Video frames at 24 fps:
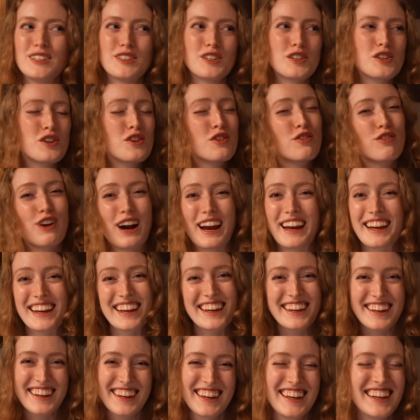
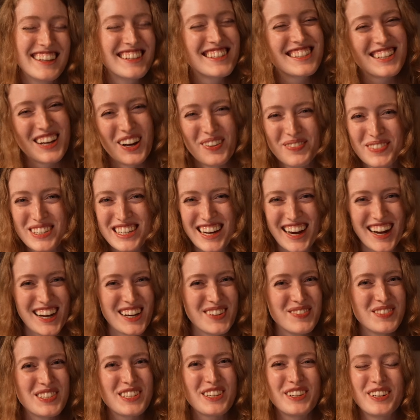cranky
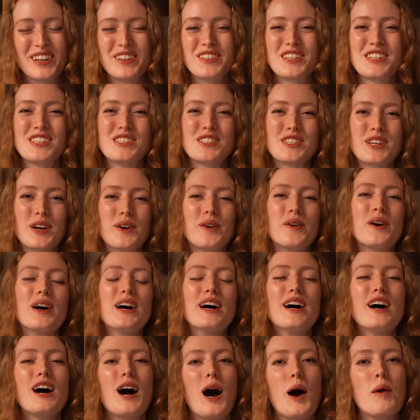sometimes. You know, she's so
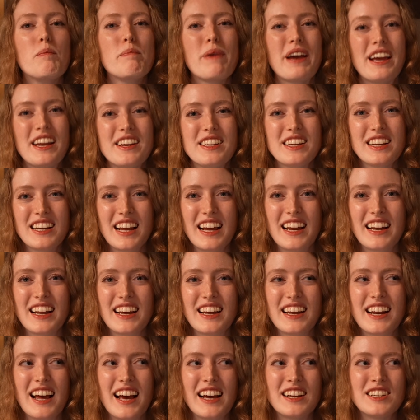
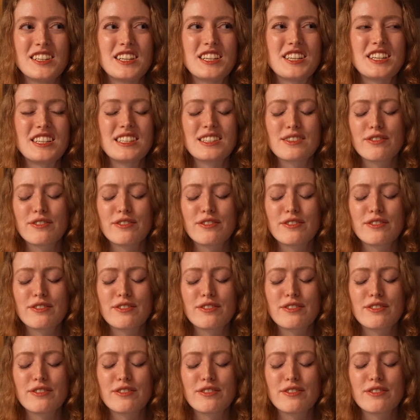opinionated and she's